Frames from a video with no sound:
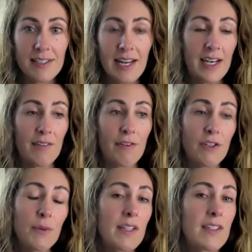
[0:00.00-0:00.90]
And if they're
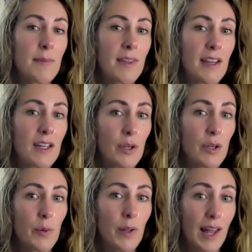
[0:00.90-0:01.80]
doing something that you
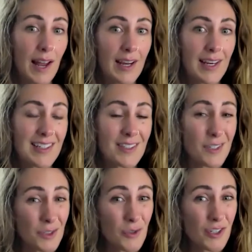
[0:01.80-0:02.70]
don't like, it's
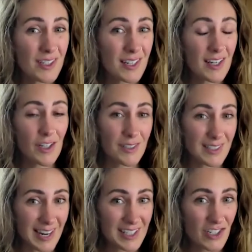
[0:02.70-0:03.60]
usually to get your
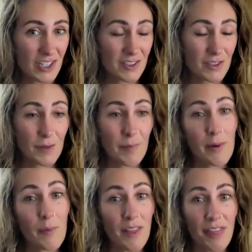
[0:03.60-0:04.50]
attention. So you might
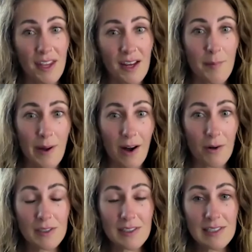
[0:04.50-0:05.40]
want to think
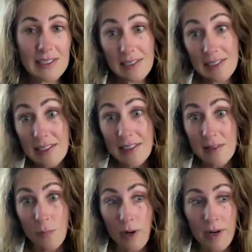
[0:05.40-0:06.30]
about
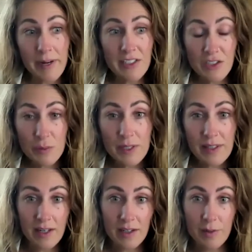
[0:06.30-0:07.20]
what am I doing
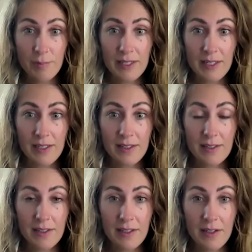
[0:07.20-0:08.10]
that could be,
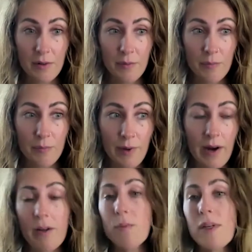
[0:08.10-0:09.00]
you know, how
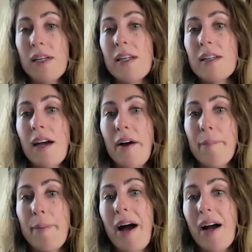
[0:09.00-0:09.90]
could we
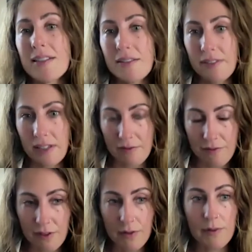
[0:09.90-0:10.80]
um, positively
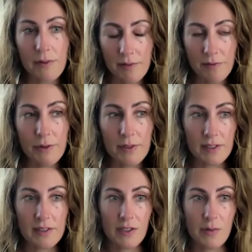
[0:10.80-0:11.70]
influ- influence the
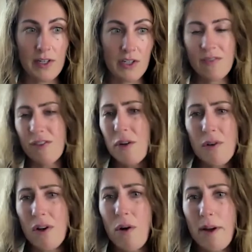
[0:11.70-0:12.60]
situation? If you don't
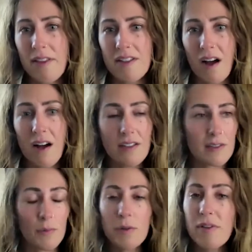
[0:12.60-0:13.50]
know about the dogs,
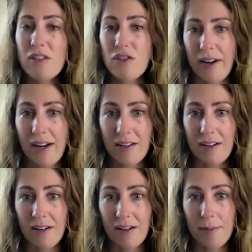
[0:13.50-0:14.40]
and work with a trainer.